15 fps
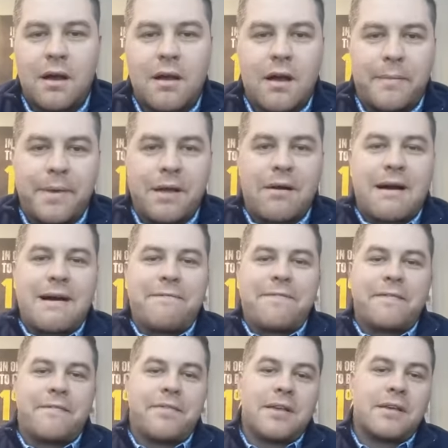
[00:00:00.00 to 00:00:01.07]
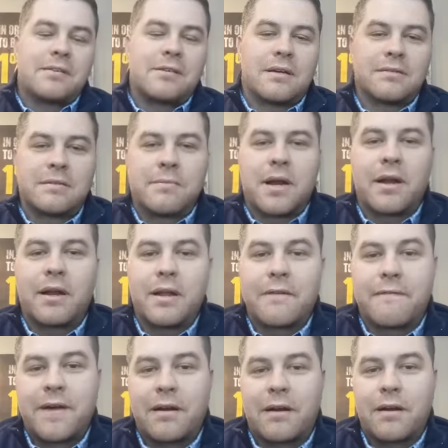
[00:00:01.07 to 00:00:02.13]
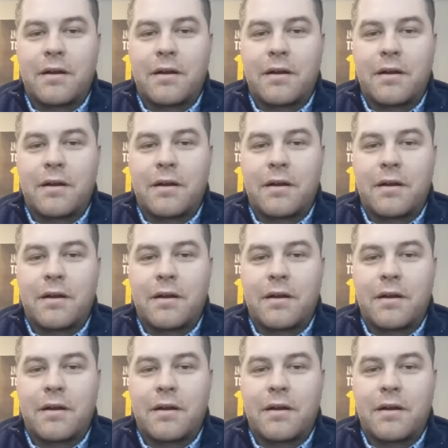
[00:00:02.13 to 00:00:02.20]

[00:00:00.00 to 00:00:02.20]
coming off of the sales and marketing event.